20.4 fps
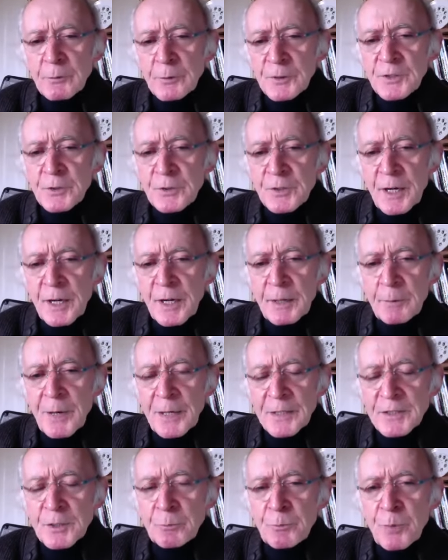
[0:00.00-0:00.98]
which I
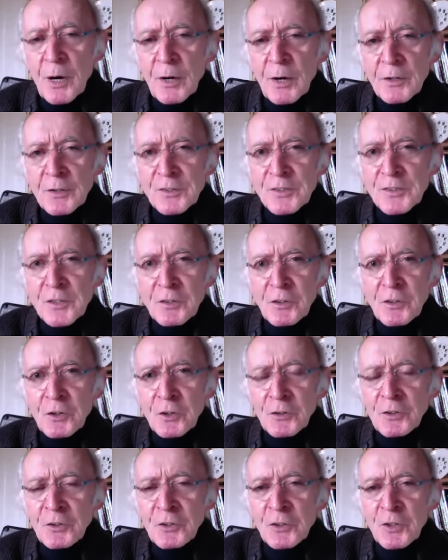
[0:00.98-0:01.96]
imagine Parkinson
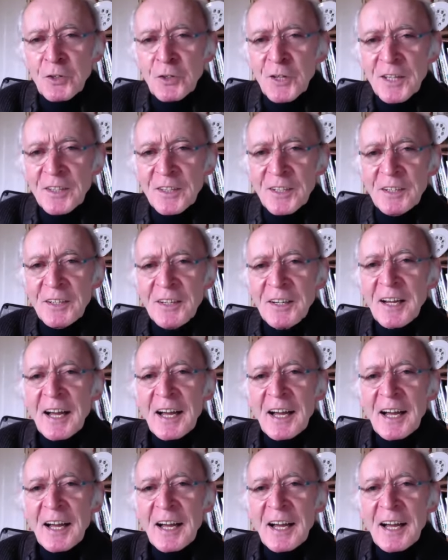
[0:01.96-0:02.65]
couldn't do either.